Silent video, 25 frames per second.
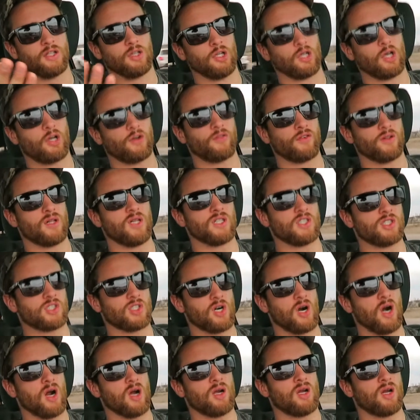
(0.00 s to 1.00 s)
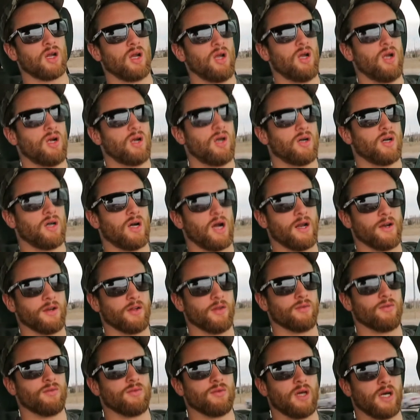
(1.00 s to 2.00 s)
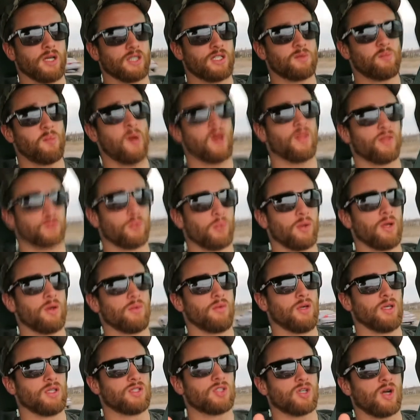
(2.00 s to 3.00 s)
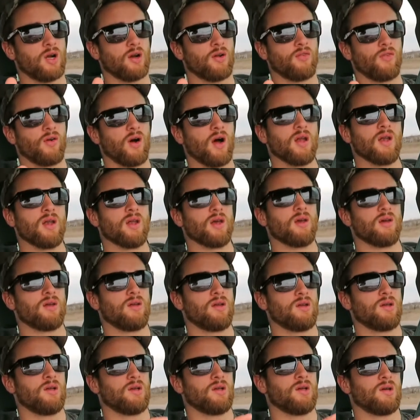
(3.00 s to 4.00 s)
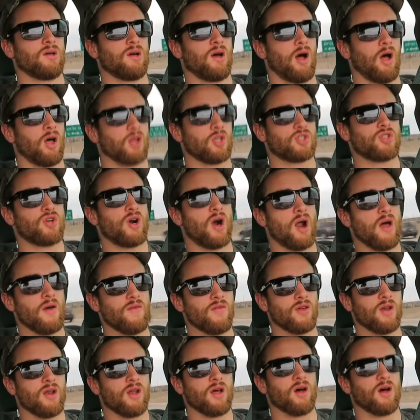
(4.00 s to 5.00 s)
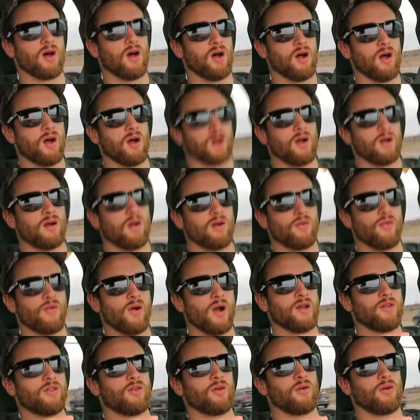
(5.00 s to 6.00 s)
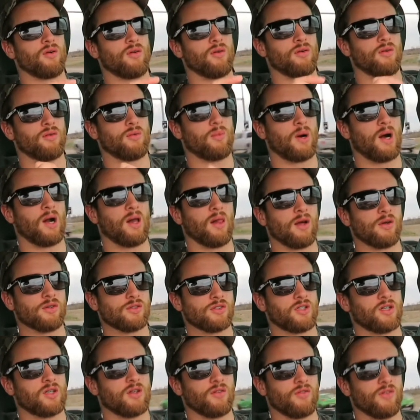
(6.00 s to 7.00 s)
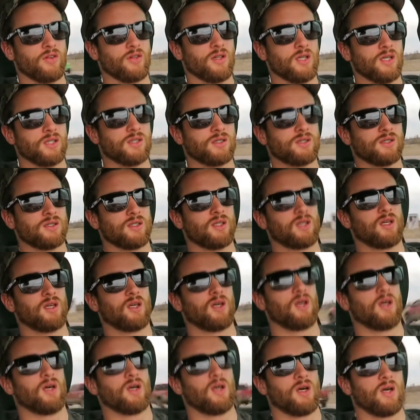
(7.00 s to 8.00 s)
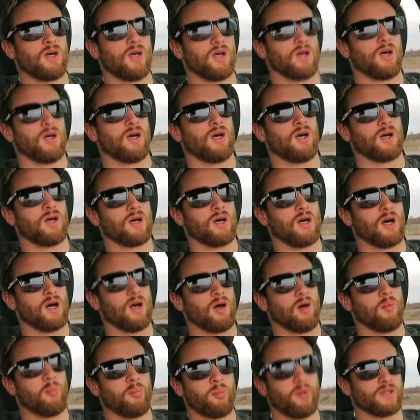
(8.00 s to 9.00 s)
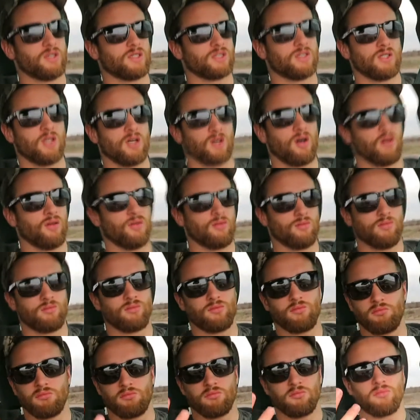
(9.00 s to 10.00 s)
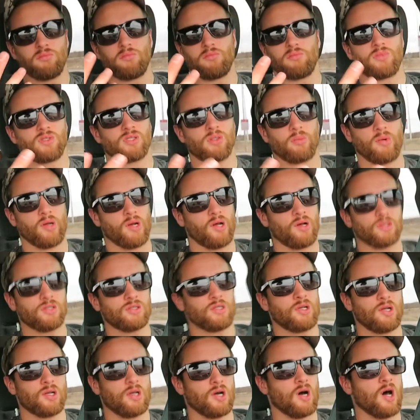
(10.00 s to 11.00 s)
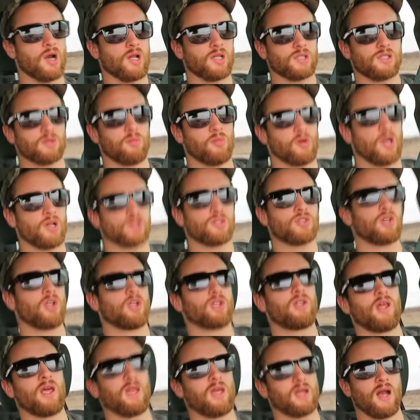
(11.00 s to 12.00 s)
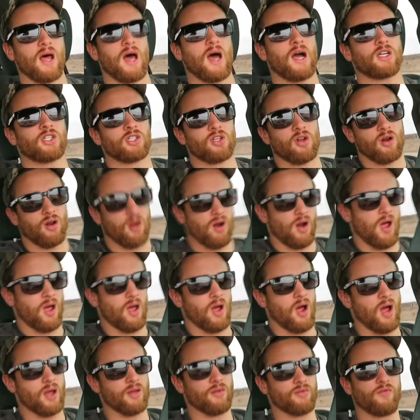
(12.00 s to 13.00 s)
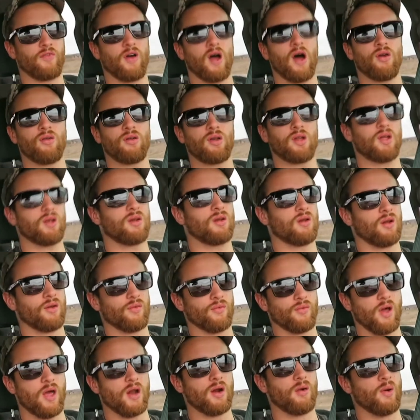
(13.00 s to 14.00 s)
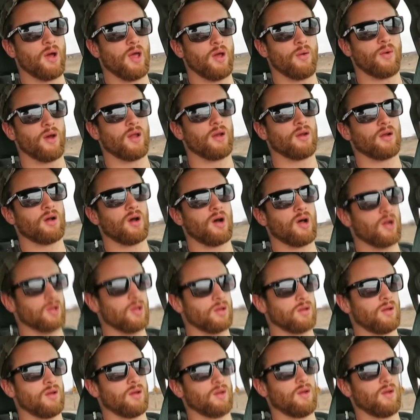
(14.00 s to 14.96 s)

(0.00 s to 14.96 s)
to look for this truck i did i spent three weeks trying to find it i was driving a uh, rental while i was looking for this uh, but still someone else could have got it. Someone else could have taken action on it. I, I found it and then right away I went and got it.